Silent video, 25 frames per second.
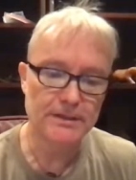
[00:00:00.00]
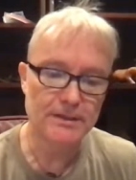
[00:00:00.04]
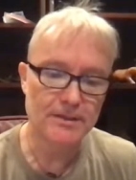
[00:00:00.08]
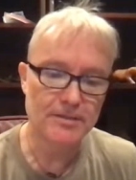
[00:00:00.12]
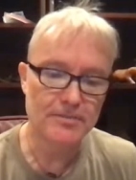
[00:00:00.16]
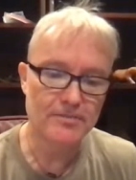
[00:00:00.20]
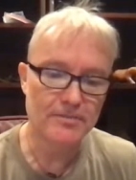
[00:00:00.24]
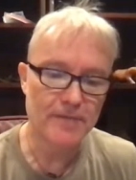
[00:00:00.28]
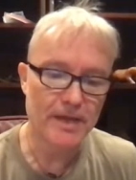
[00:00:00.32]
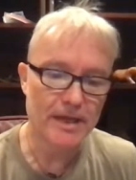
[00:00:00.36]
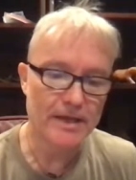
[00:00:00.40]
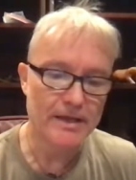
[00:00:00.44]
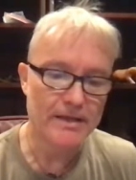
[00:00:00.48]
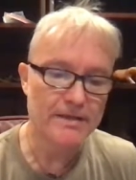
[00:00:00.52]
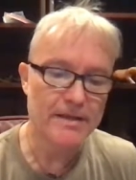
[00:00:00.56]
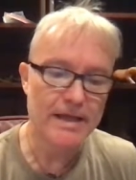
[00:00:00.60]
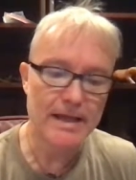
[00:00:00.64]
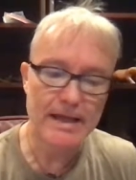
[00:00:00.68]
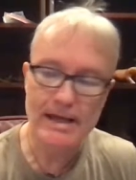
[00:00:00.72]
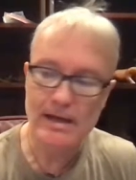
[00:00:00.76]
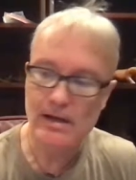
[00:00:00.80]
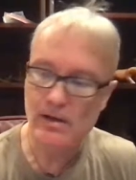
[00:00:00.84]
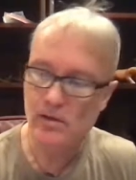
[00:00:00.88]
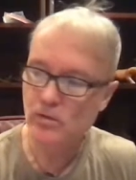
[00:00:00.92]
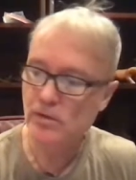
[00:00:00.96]
Um, and
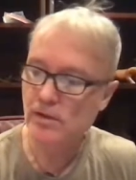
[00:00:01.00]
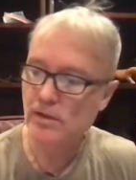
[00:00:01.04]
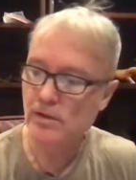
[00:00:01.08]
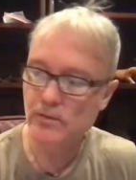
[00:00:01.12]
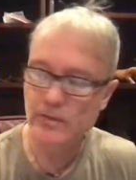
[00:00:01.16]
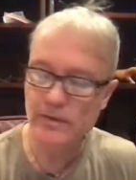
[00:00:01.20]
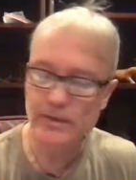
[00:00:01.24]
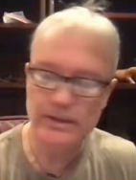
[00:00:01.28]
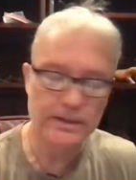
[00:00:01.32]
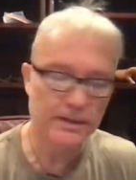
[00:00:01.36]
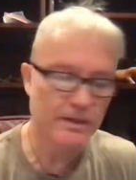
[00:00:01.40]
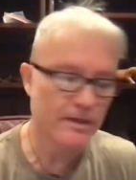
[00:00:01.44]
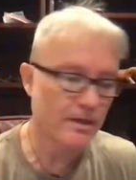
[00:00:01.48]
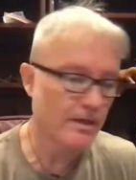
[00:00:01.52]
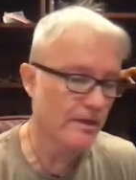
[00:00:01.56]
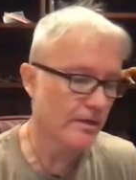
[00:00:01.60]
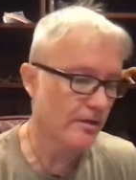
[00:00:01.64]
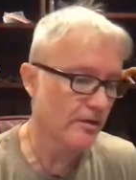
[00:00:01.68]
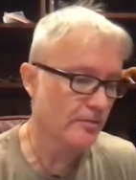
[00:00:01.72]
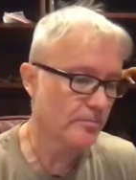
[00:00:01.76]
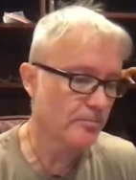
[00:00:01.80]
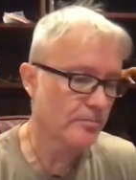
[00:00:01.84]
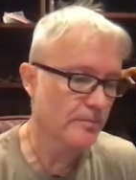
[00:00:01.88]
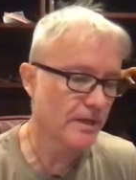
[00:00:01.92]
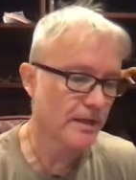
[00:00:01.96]
now uh, Whitney and I
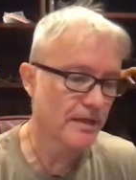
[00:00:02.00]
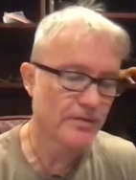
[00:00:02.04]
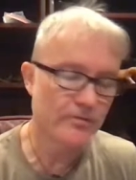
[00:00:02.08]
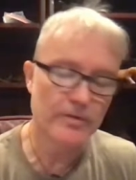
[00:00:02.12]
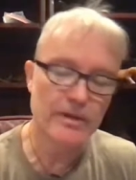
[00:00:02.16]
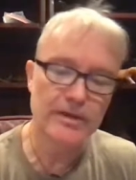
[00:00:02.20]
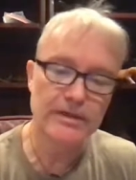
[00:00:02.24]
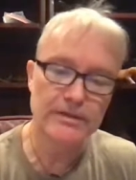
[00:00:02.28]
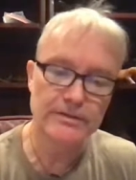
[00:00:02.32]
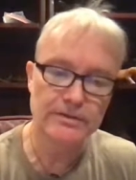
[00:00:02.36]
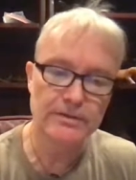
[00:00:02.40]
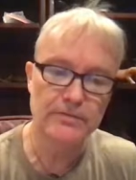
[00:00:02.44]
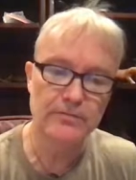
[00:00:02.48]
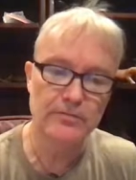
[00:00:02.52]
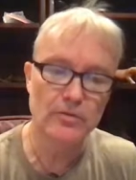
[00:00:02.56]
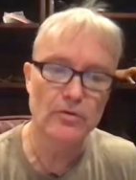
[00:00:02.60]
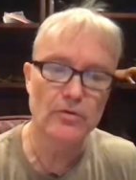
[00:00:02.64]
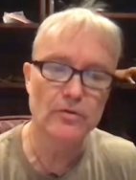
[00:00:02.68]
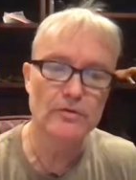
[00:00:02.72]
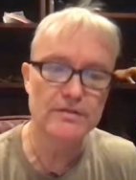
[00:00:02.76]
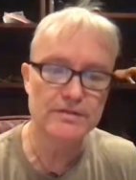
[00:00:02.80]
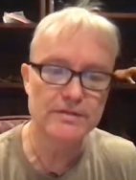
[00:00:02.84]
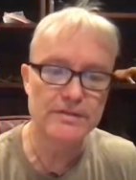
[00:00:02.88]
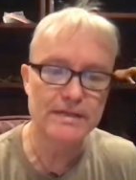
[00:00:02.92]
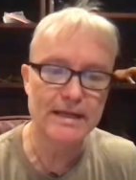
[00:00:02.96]
are getting ready to
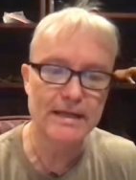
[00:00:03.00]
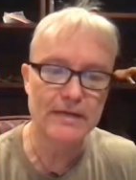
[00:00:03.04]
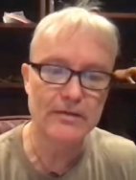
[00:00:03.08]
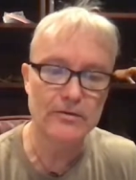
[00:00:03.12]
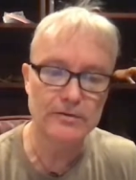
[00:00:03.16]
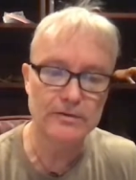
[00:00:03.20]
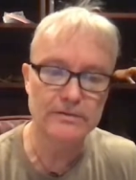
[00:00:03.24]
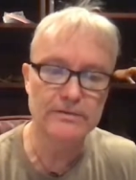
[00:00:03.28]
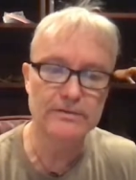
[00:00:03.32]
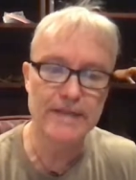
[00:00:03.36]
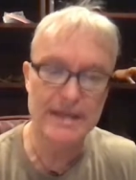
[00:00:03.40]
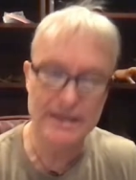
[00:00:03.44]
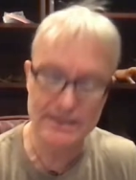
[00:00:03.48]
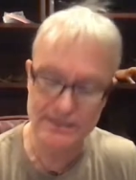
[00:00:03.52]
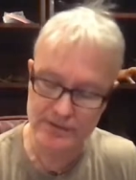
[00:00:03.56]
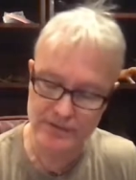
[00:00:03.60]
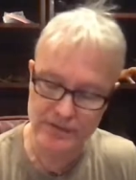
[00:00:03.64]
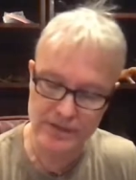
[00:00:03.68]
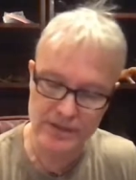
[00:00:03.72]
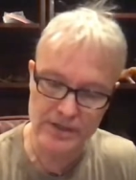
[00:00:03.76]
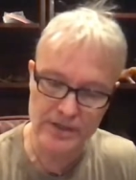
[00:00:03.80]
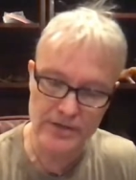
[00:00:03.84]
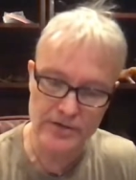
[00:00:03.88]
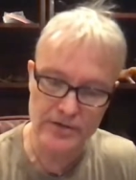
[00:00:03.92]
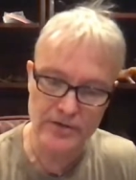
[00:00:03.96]
roll this out
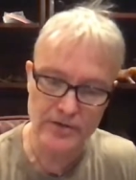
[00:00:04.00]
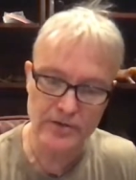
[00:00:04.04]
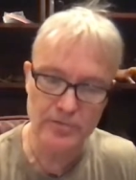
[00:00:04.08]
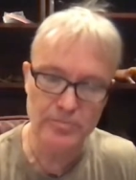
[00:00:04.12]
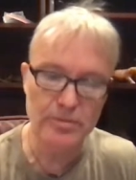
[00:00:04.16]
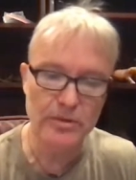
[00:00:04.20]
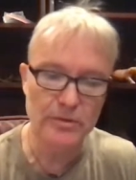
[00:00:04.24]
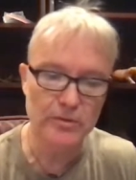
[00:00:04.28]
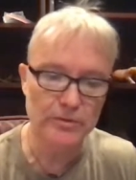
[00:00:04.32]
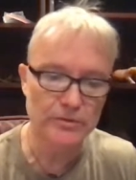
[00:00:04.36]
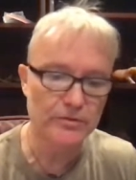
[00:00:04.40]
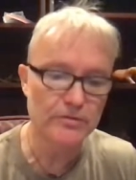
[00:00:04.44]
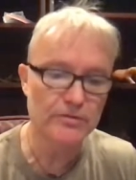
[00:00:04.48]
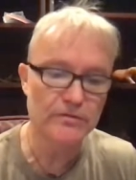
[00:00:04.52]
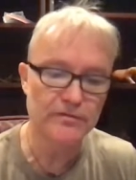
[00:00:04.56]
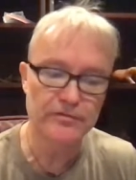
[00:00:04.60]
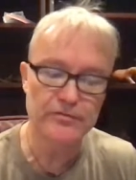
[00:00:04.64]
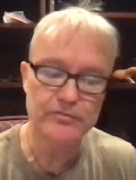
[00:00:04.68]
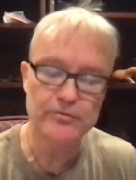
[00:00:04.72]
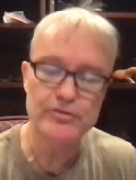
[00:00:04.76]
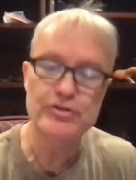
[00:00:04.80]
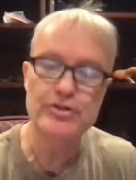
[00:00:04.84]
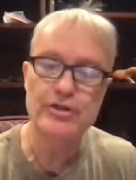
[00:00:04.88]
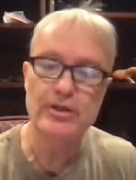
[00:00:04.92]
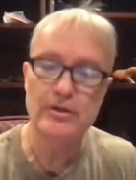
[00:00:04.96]
next year, but we're doing a
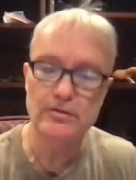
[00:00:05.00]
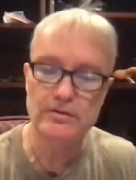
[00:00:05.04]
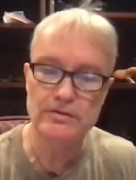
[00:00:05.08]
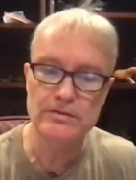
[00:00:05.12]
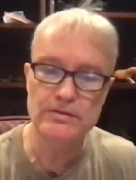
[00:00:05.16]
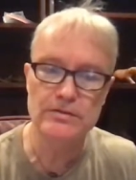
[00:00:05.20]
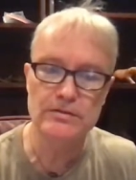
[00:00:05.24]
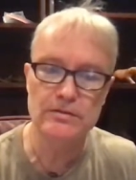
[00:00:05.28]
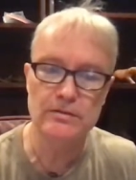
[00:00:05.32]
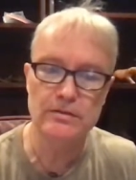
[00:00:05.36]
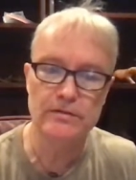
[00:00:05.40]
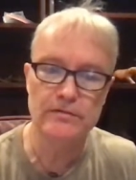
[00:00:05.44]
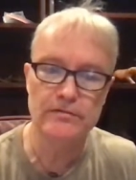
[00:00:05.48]
few shows,